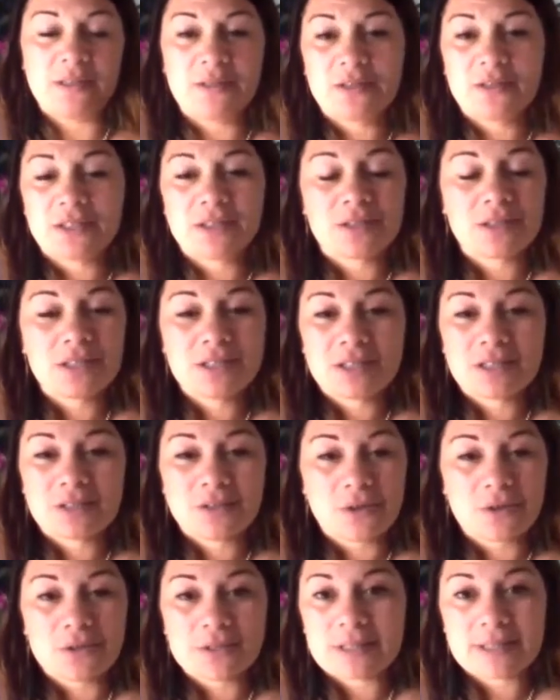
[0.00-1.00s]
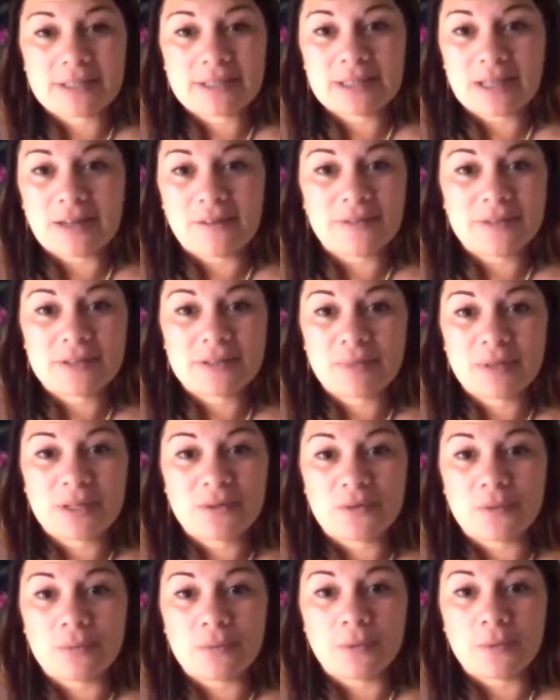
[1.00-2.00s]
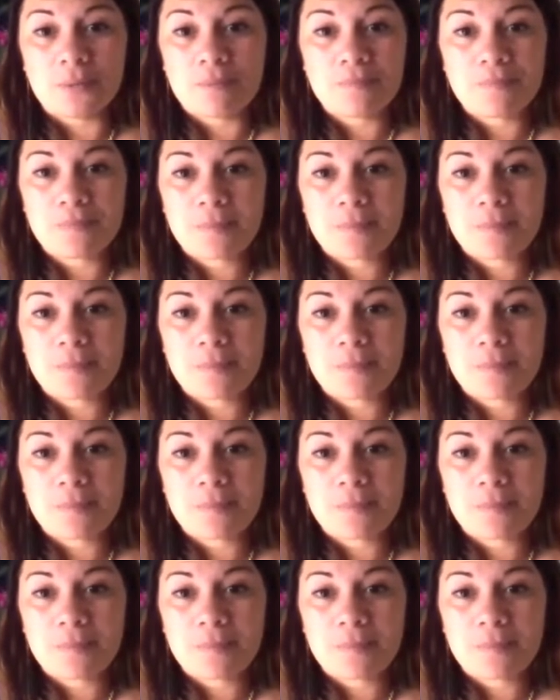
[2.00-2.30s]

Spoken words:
Just notice that stuff has been normal.